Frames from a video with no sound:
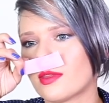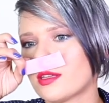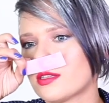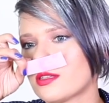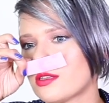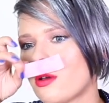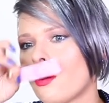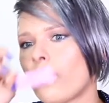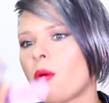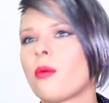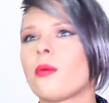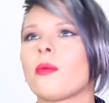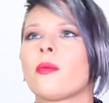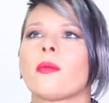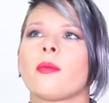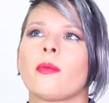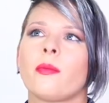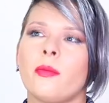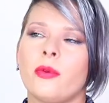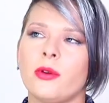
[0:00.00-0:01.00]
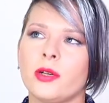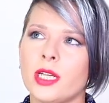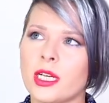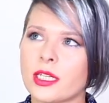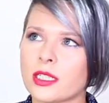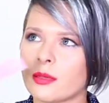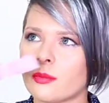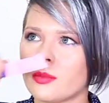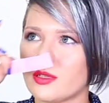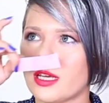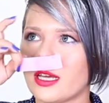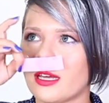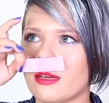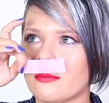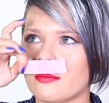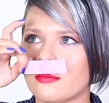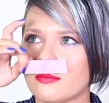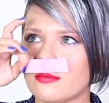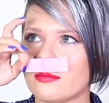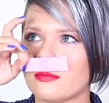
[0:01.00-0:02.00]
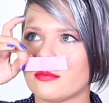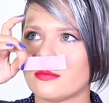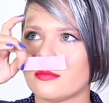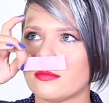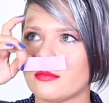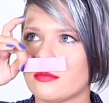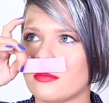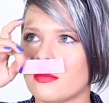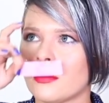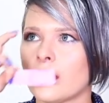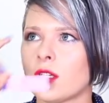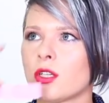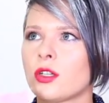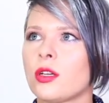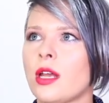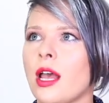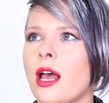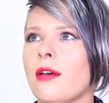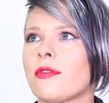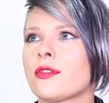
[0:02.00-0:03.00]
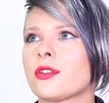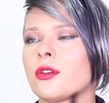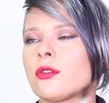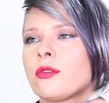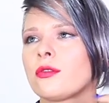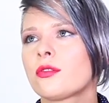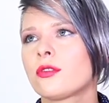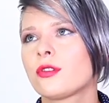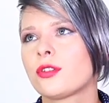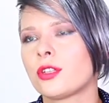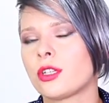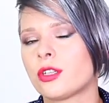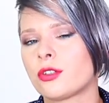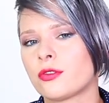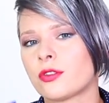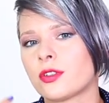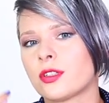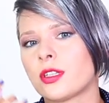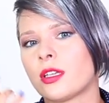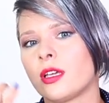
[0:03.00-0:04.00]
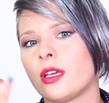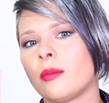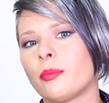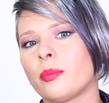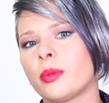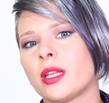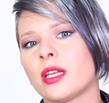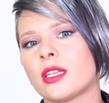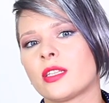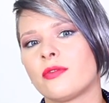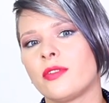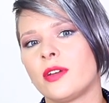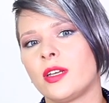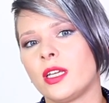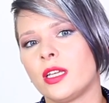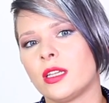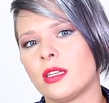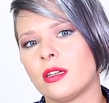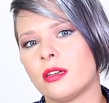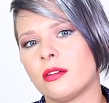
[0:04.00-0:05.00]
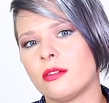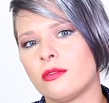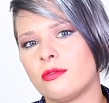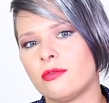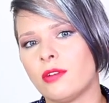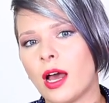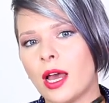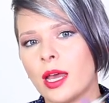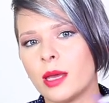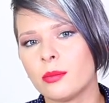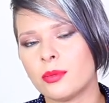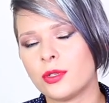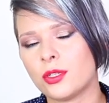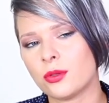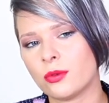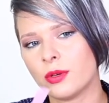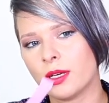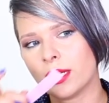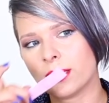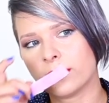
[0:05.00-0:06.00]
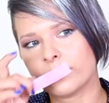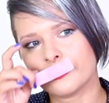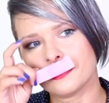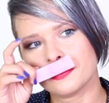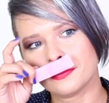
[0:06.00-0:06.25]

So predictably, should have certain citrusy plus vanilla vibe to it.